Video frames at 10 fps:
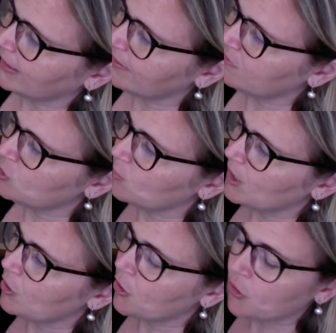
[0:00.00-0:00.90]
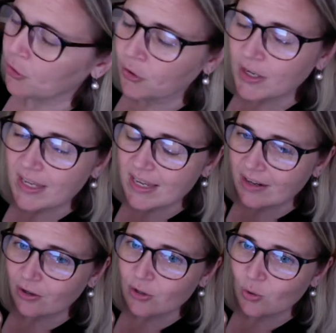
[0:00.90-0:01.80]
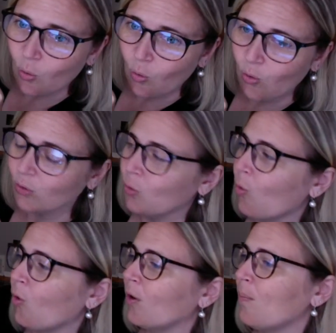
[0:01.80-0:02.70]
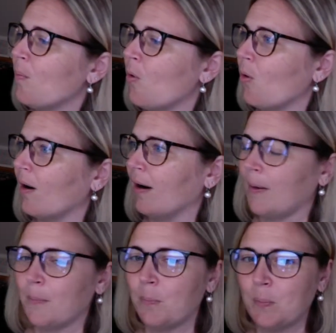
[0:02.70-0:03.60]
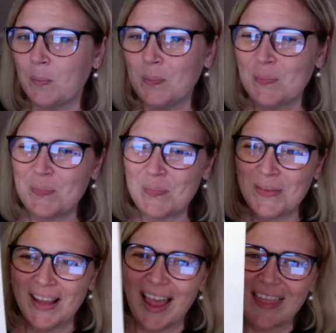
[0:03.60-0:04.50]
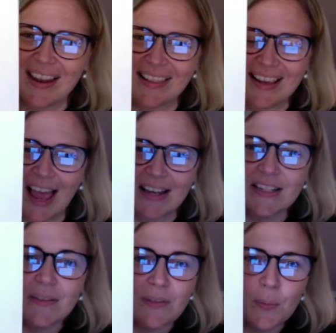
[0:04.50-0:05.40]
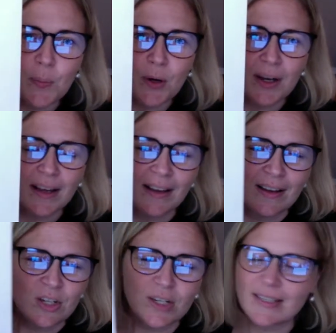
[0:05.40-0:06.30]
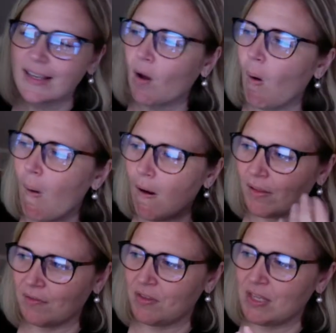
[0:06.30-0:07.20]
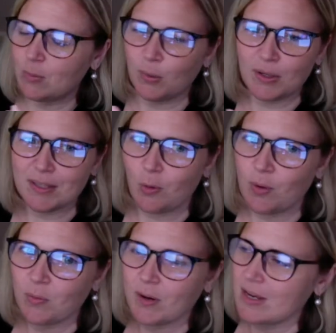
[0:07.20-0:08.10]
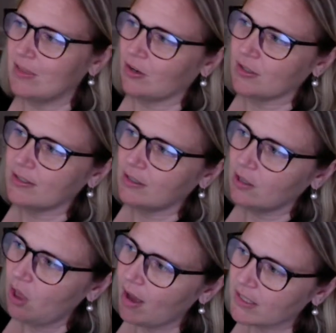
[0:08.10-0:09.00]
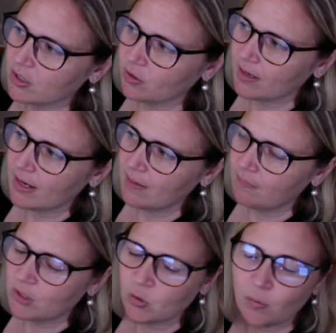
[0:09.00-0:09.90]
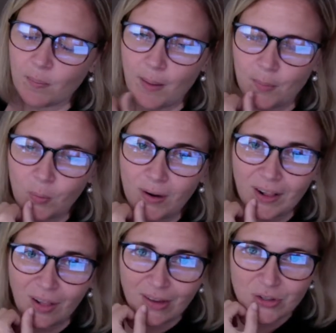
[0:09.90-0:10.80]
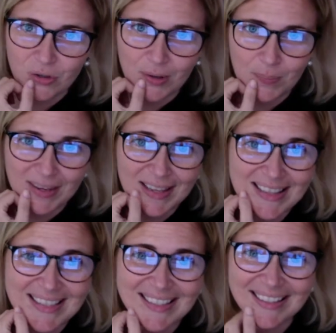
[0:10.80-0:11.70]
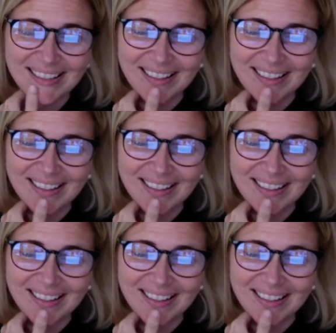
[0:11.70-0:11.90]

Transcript: live to be 30 years old or more. And then at the end of the book, just like all of these books that we read, there is the glossary. Do you remember what a glossary means?